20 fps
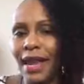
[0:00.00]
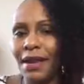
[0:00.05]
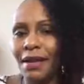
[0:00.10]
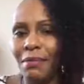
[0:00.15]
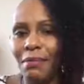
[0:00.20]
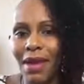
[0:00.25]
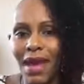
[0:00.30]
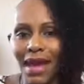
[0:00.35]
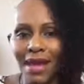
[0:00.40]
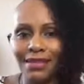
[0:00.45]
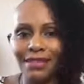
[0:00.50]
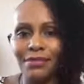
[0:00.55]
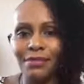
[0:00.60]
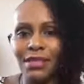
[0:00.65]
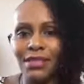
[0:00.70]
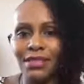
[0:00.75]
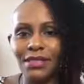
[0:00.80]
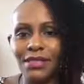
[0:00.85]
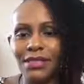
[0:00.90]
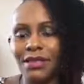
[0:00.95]
out a mass
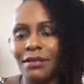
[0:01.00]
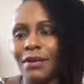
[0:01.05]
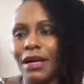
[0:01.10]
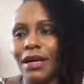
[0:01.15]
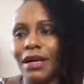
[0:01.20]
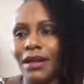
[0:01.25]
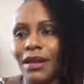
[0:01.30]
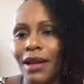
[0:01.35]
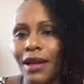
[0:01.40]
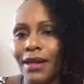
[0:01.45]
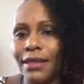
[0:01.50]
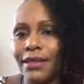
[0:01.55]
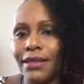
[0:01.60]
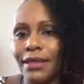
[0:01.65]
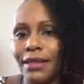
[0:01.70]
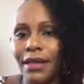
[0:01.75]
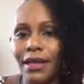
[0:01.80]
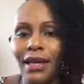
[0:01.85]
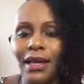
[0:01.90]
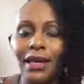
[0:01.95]
message to my clients
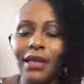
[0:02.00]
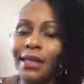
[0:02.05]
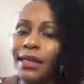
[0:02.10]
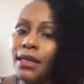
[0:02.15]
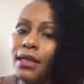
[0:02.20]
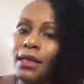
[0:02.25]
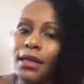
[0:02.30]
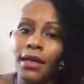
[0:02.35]
saying,